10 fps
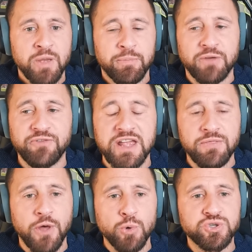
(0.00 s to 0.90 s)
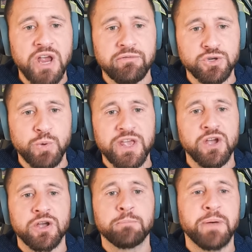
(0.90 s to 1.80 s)
But I think in those areas we
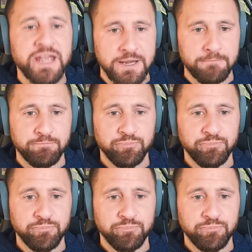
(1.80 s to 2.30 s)
can compete.